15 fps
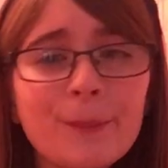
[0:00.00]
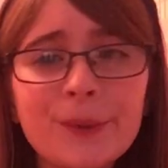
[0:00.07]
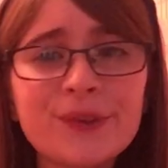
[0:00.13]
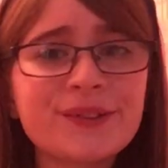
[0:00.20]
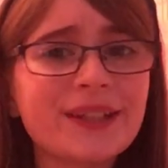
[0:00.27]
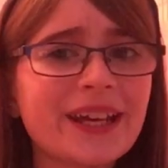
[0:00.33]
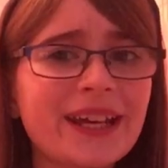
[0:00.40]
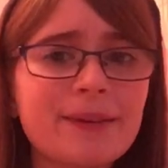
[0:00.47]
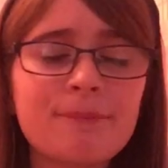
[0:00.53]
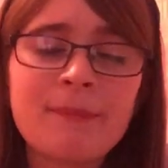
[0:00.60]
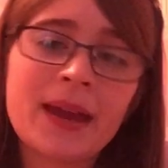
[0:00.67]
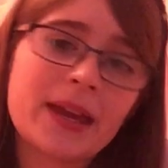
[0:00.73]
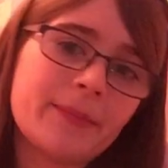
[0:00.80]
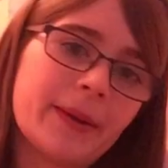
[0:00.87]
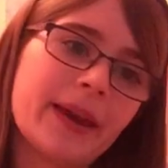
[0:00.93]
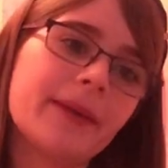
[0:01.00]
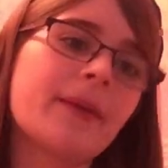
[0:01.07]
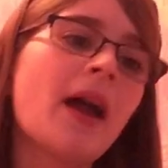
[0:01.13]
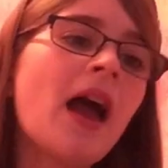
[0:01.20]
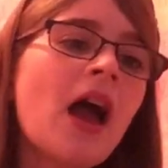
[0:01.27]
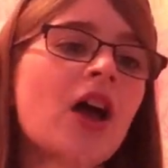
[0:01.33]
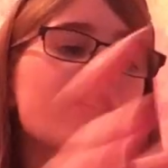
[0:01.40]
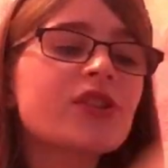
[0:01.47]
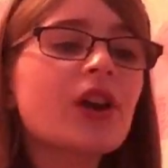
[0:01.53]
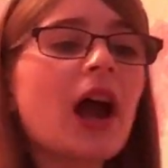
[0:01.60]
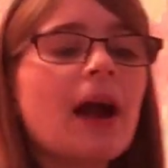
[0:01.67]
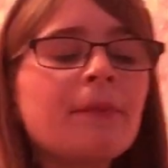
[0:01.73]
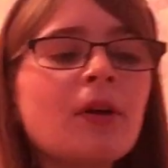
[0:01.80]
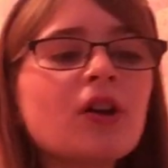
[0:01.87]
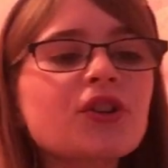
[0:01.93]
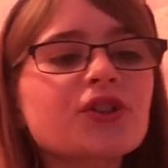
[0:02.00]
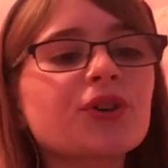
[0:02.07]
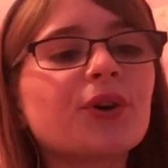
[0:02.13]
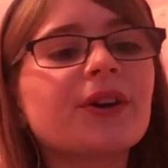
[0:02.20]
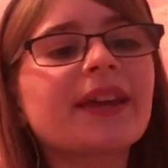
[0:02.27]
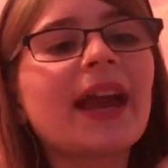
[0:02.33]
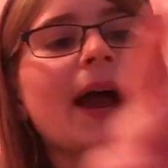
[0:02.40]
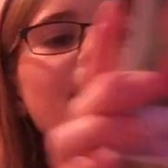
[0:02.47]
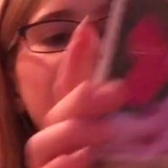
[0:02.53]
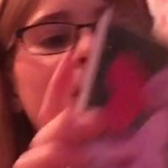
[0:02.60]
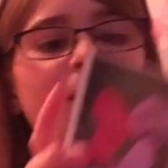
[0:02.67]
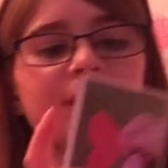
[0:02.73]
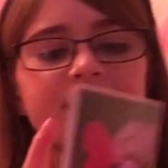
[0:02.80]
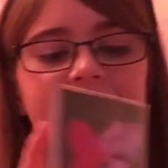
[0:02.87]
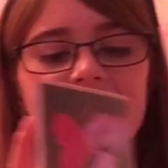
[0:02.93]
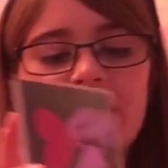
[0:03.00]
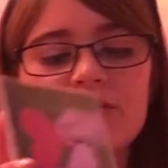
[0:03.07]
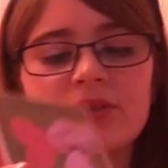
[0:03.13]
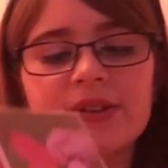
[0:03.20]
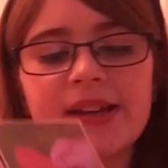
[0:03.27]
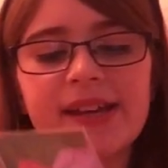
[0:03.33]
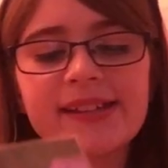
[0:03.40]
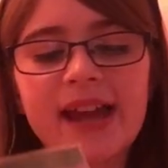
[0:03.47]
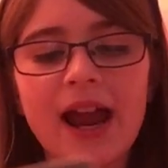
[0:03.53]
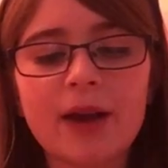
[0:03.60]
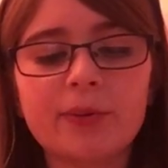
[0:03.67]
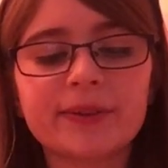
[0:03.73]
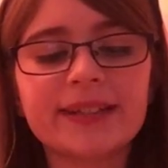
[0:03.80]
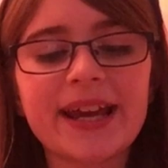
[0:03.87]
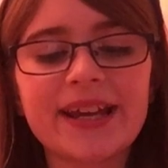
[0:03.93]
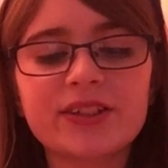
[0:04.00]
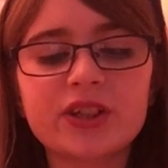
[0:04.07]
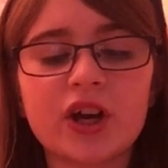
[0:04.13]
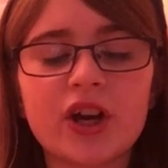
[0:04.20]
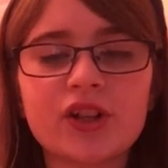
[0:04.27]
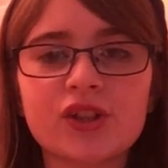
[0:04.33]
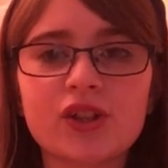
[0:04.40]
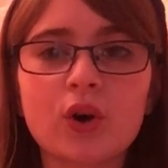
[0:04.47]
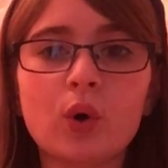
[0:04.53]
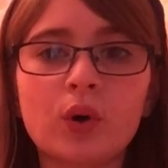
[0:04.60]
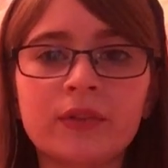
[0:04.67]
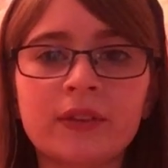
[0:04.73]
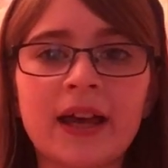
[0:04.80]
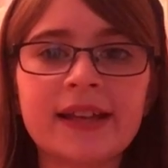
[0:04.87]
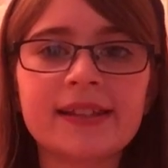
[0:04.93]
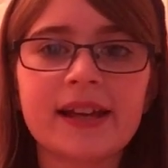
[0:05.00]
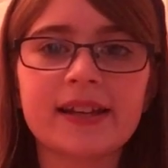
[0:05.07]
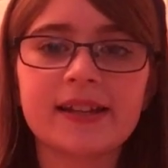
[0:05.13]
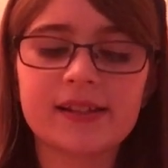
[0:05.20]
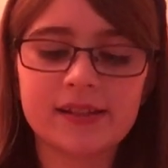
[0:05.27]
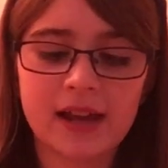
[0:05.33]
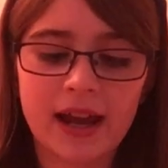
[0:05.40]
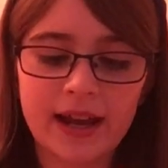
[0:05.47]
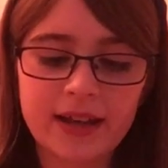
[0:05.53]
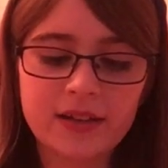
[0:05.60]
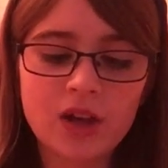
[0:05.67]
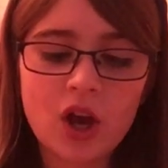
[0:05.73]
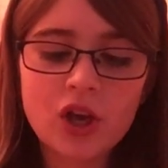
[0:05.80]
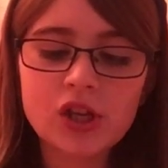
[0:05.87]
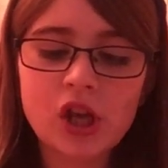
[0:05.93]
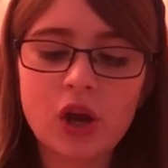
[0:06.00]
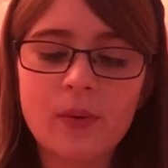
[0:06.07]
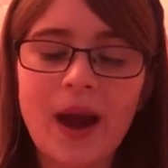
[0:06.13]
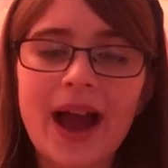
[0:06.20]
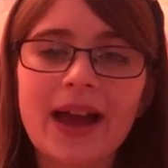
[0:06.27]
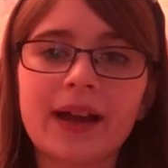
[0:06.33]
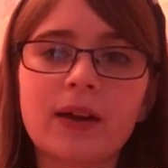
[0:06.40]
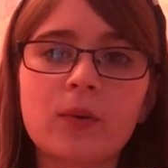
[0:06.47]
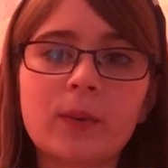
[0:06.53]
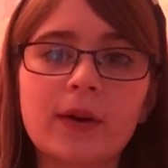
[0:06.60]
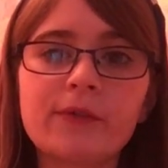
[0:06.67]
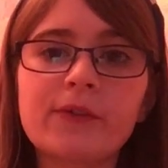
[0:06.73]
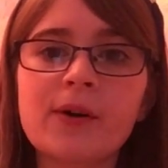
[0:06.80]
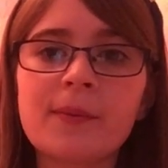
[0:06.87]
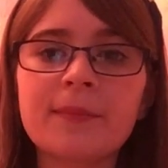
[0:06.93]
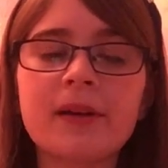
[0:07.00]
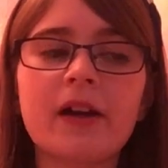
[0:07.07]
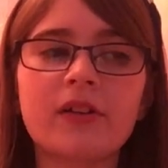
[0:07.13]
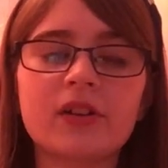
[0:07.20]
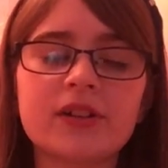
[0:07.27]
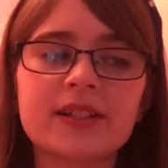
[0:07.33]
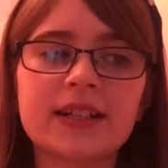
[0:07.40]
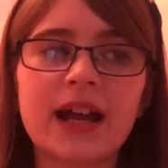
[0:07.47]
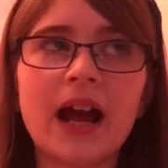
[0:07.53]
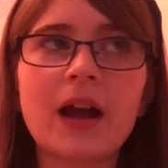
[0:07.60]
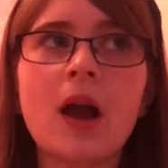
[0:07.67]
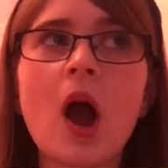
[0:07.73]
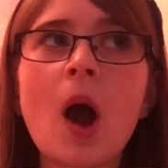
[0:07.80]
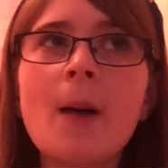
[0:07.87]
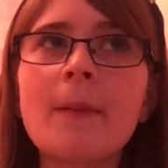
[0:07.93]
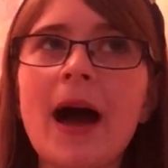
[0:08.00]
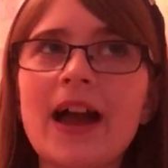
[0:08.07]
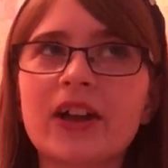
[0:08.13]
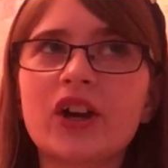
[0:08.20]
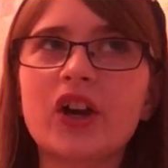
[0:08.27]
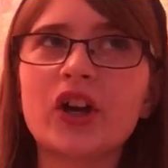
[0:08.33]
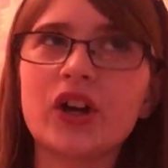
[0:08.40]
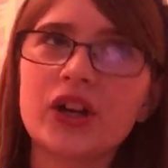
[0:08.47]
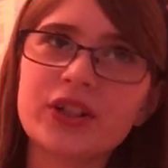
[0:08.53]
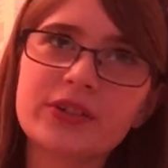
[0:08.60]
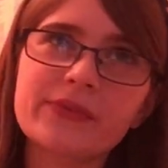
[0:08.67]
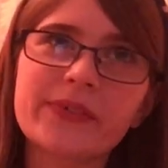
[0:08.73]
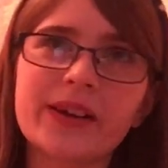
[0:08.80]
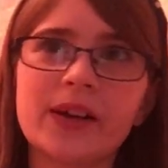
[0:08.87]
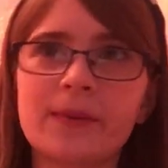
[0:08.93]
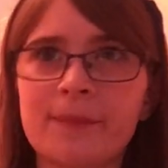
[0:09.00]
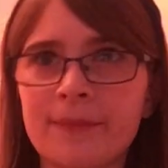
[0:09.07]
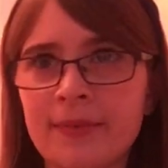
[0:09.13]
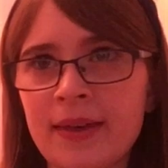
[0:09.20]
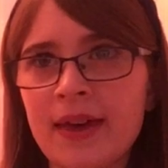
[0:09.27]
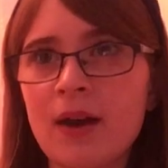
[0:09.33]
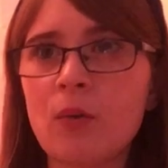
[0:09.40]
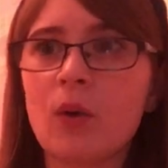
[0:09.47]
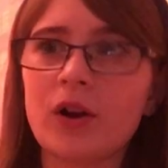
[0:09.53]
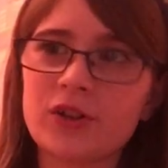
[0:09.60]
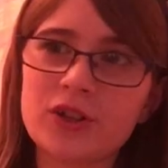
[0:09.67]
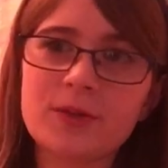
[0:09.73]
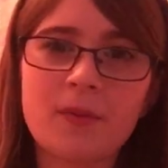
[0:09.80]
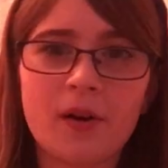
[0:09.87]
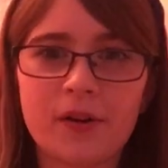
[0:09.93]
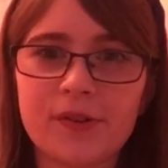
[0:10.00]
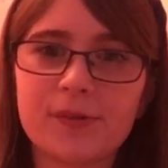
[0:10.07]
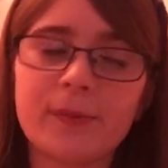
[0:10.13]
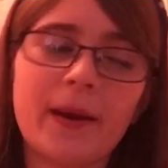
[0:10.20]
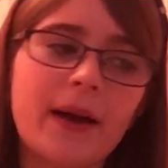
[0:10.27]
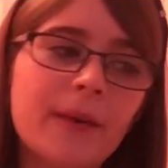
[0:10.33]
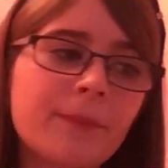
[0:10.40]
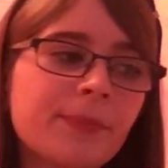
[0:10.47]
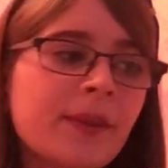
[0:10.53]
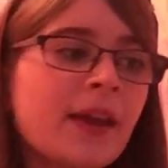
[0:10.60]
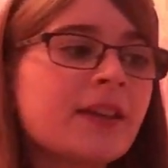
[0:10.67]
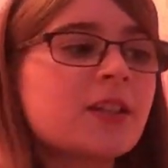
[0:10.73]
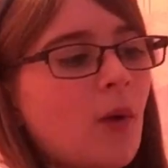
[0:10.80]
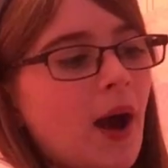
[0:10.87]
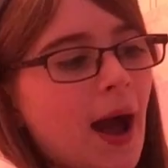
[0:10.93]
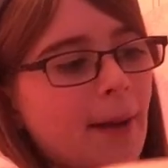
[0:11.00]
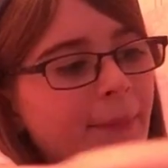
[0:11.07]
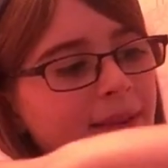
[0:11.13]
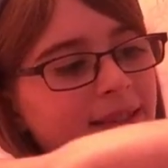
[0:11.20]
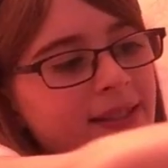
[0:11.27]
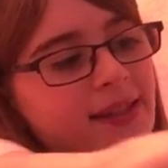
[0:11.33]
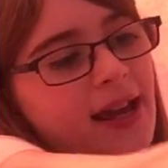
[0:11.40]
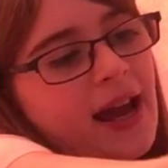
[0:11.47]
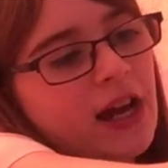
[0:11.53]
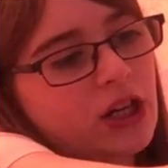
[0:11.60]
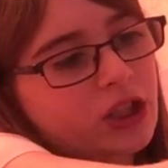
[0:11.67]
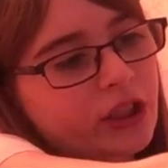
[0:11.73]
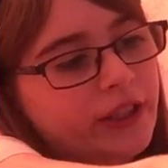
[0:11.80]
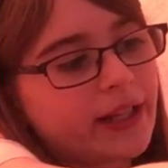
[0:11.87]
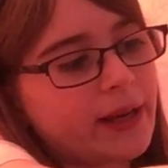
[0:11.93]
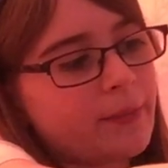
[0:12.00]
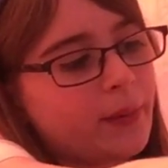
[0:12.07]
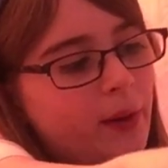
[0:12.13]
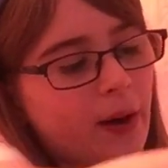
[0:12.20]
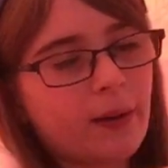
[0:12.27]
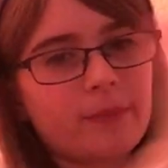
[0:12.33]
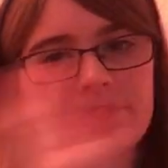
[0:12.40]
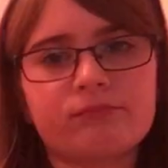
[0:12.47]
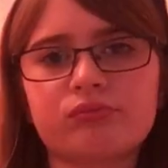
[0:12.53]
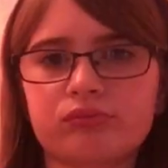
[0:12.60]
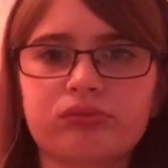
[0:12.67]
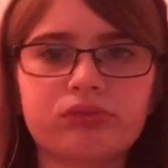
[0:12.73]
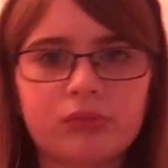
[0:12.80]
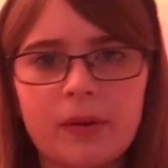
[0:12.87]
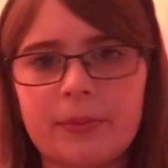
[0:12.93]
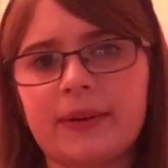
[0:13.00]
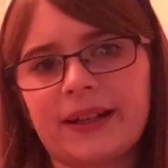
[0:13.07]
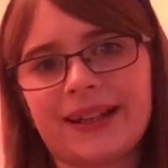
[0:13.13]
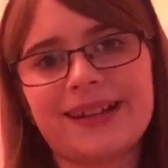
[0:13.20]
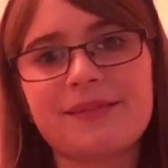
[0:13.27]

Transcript: Monday, maybe. So I'm not sure yet, but the schedule is I will take turns unless I decide. So I will film Parenthood tonight. I could film one tomorrow as well. It happens actually, but probably.